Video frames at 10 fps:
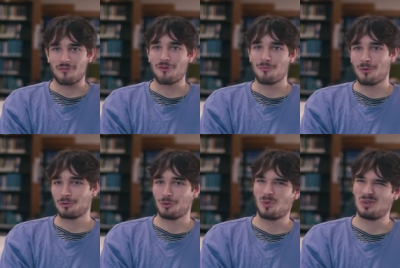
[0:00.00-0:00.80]
My favourite
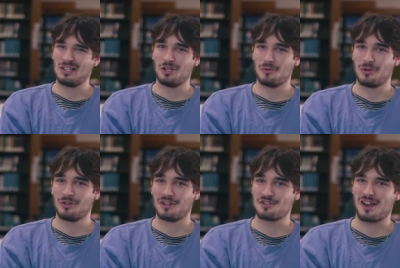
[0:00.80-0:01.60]
molecule is probably
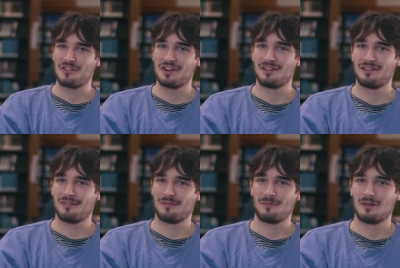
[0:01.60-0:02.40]
luminol. I just like that it
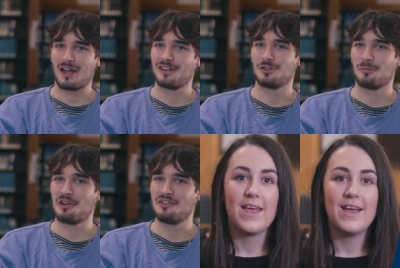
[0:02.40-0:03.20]
lights up
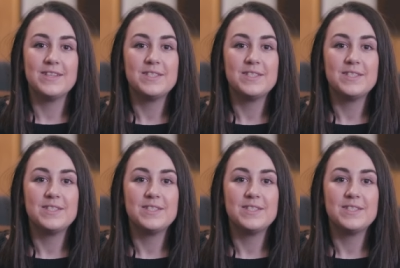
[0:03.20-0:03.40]
on its own.